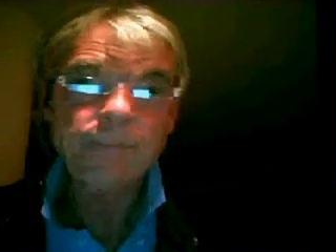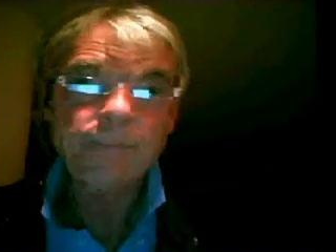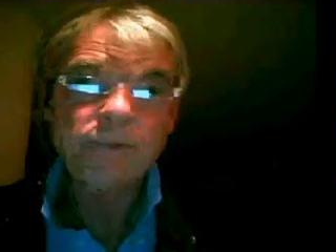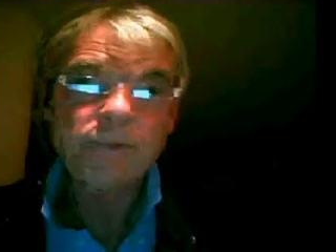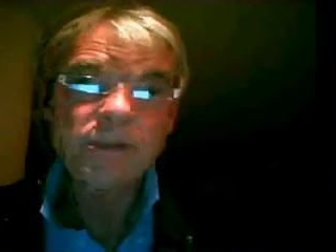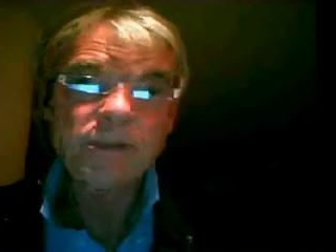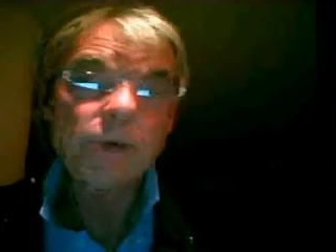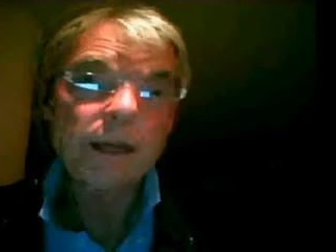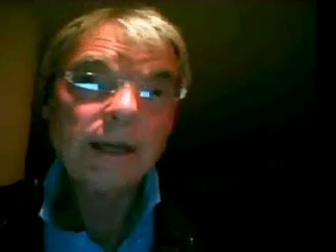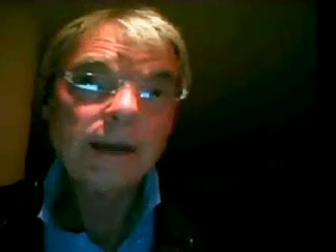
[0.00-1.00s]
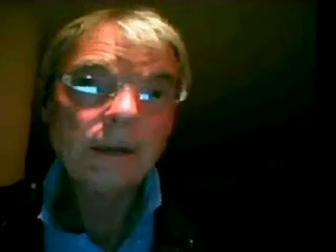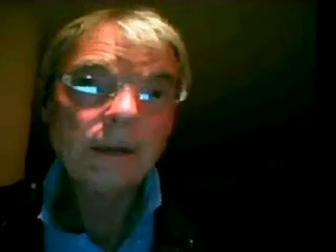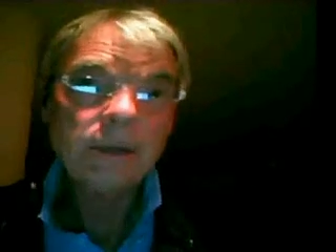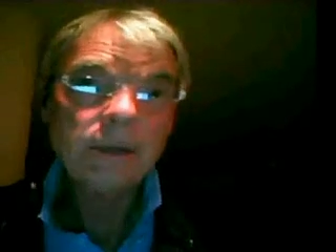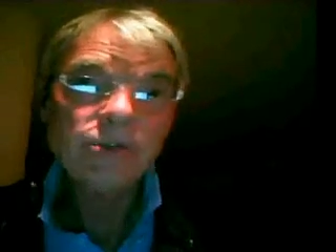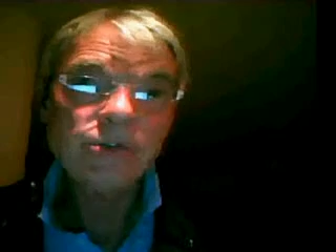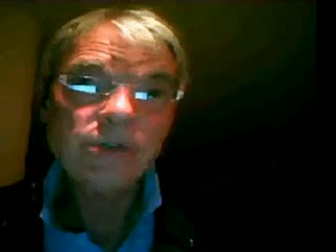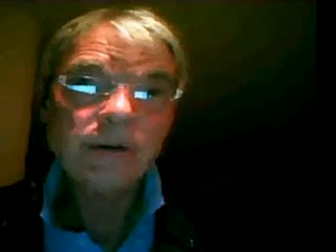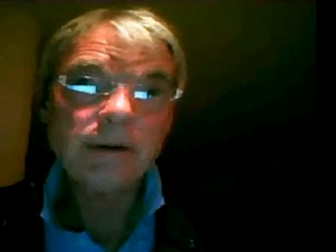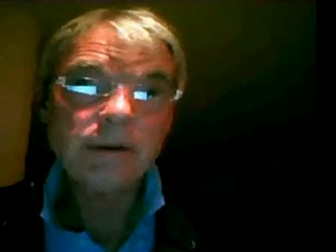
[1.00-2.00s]
So this is what I call the 2
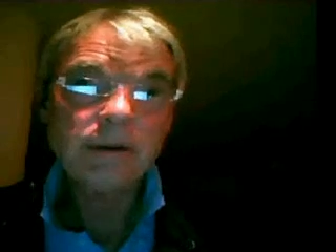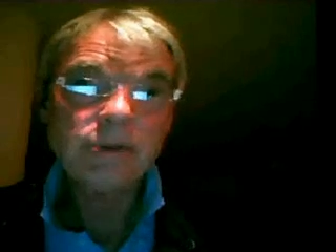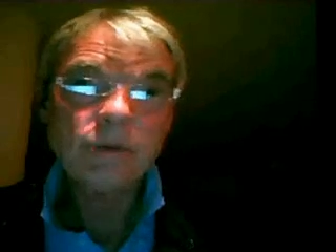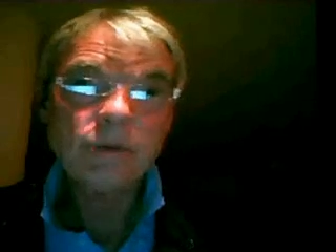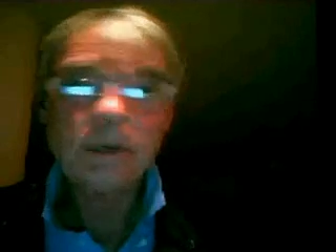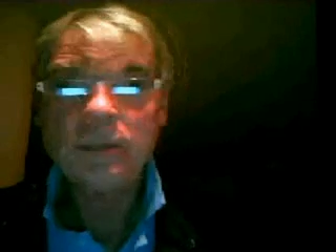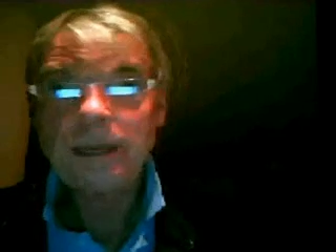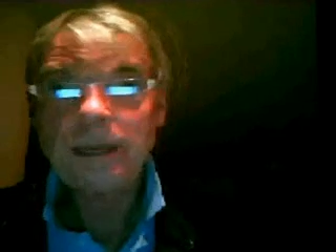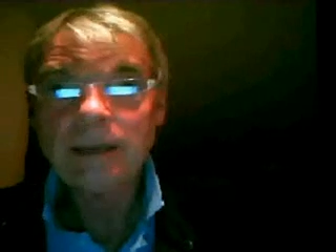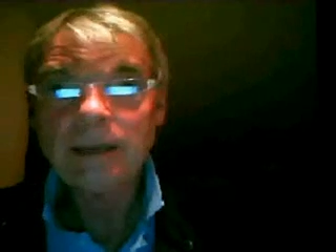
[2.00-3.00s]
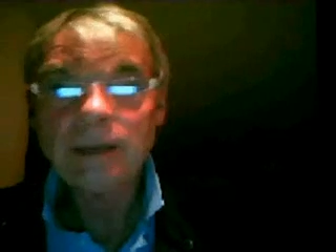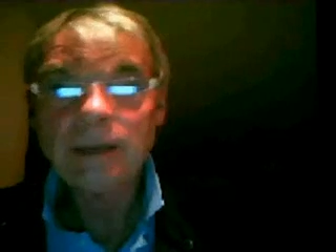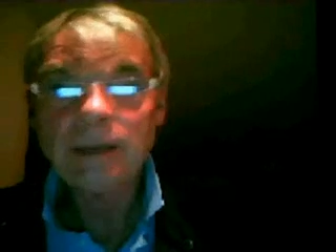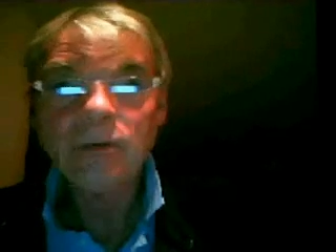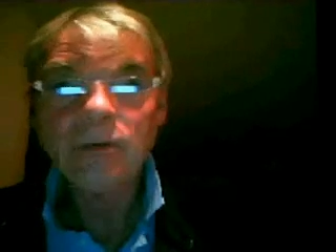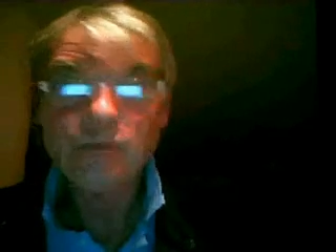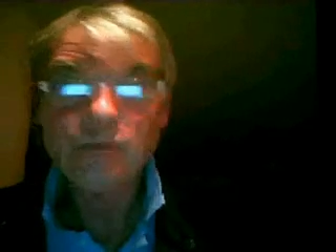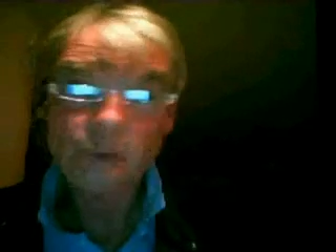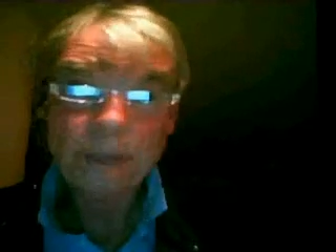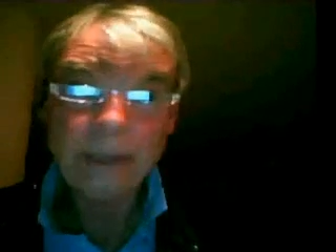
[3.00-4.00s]
scenarios. One is bad and the other one's
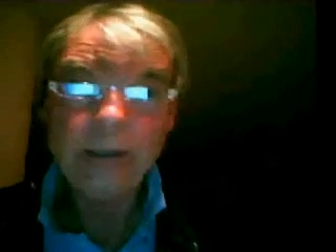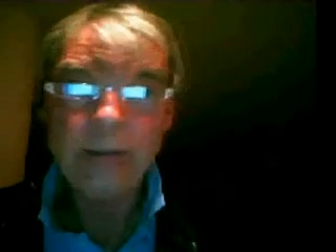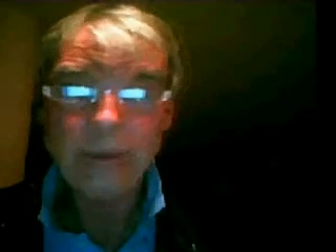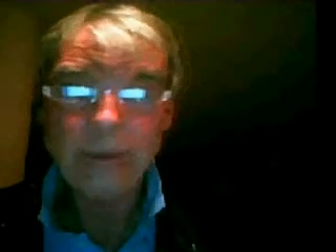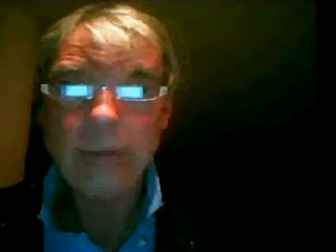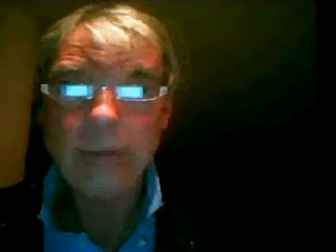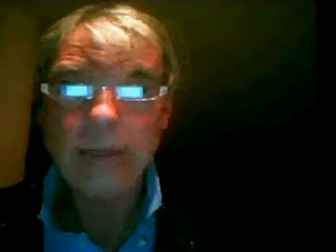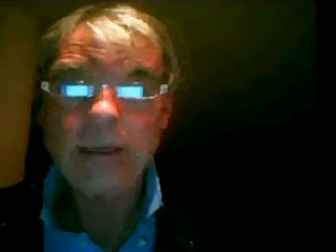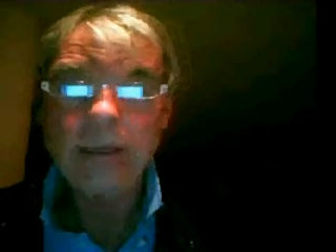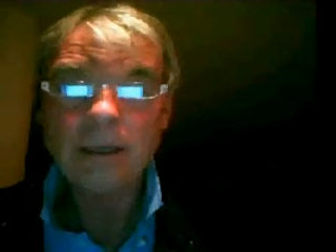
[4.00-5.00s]
really, really bad.